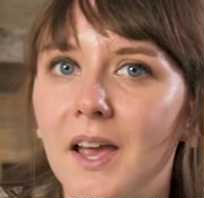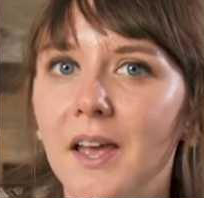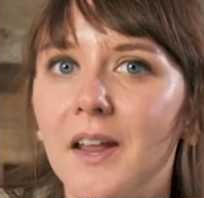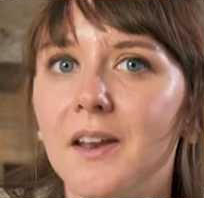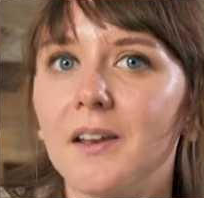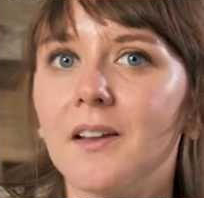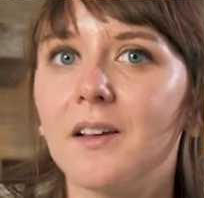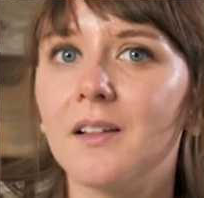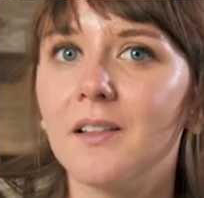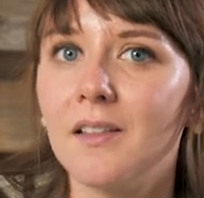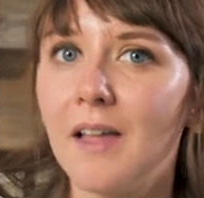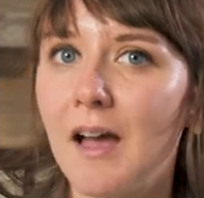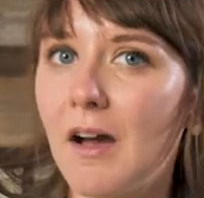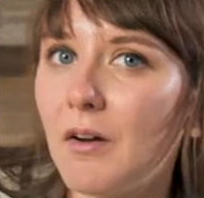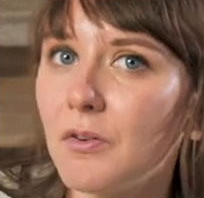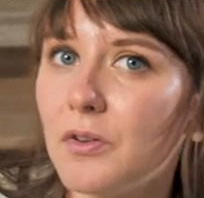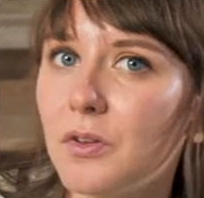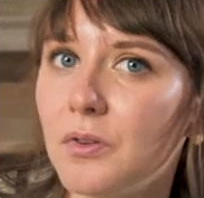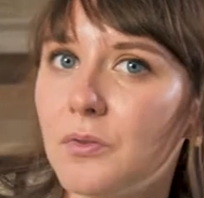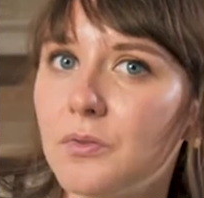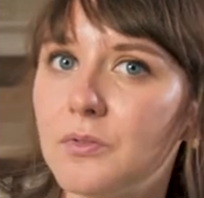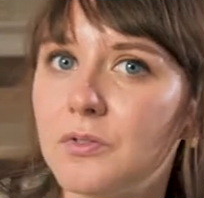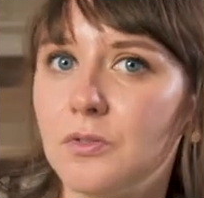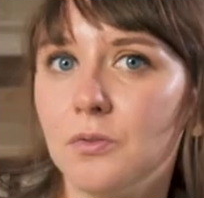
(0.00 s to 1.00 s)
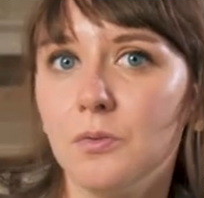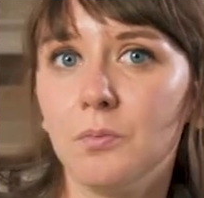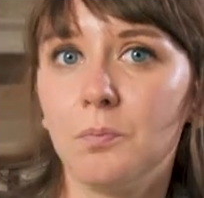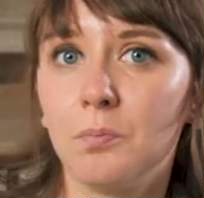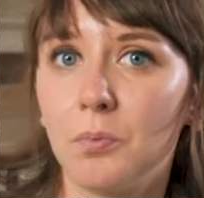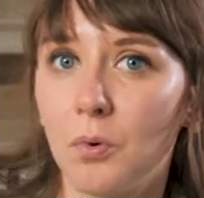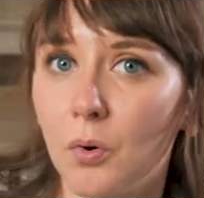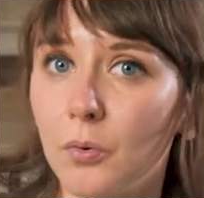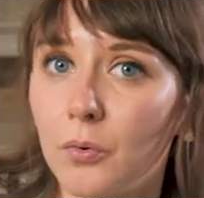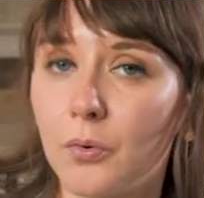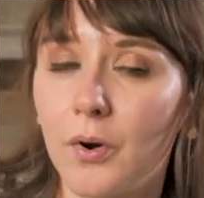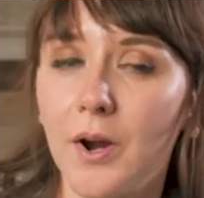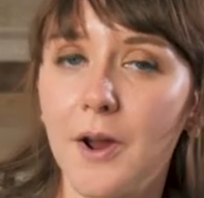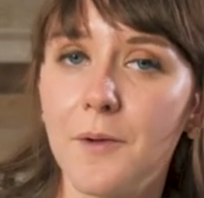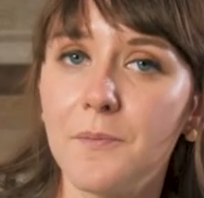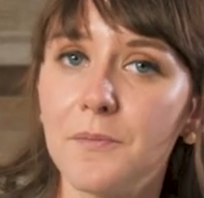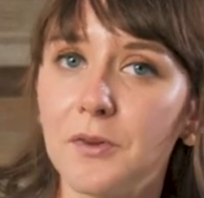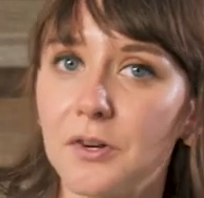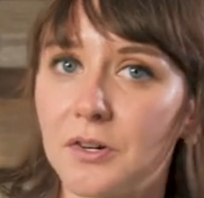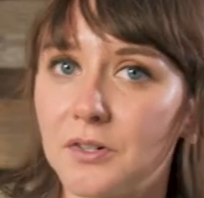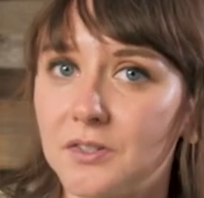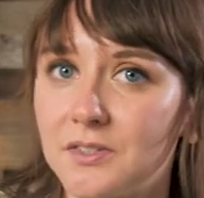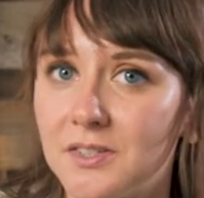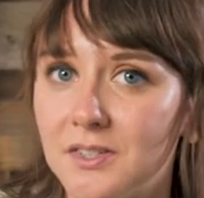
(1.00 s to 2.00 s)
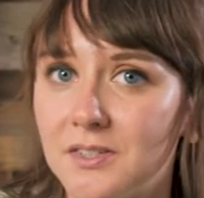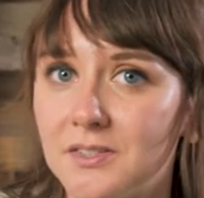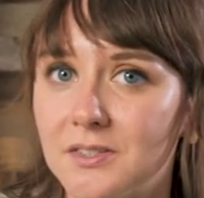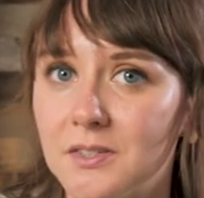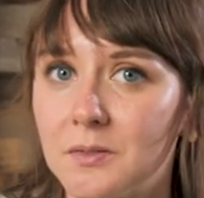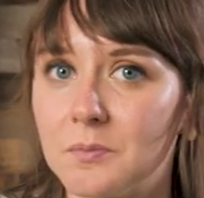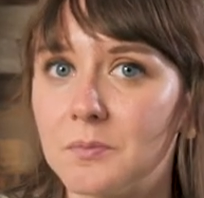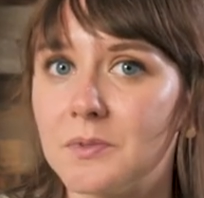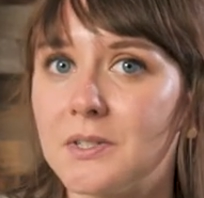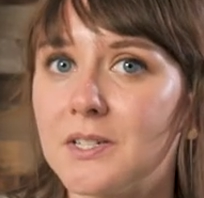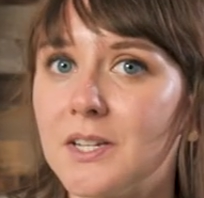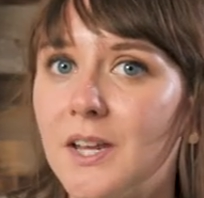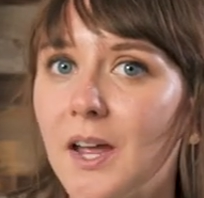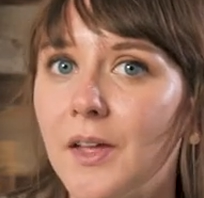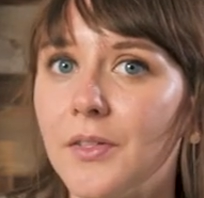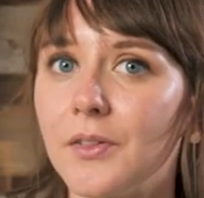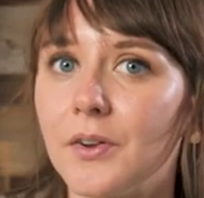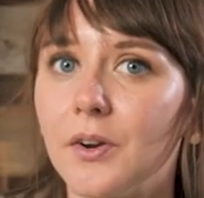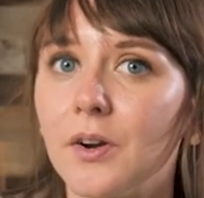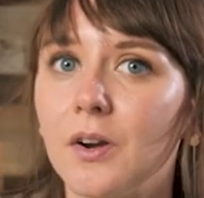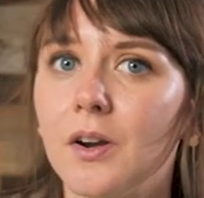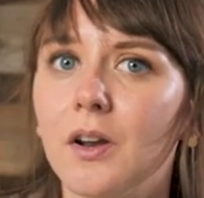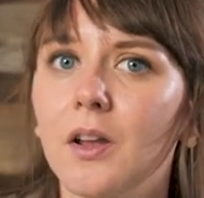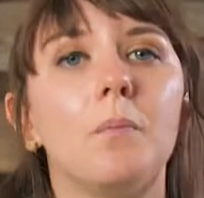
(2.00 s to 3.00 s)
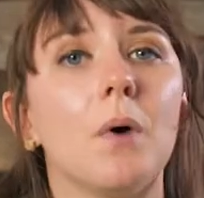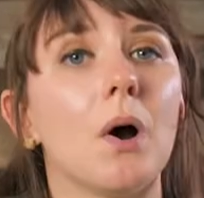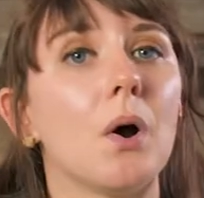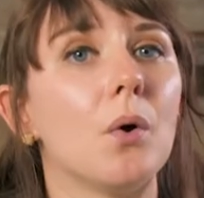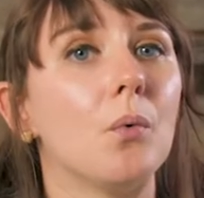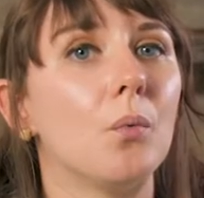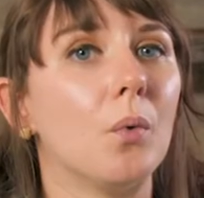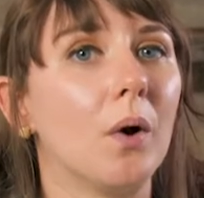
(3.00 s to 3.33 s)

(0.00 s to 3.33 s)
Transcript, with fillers: and allow you to program your system together. But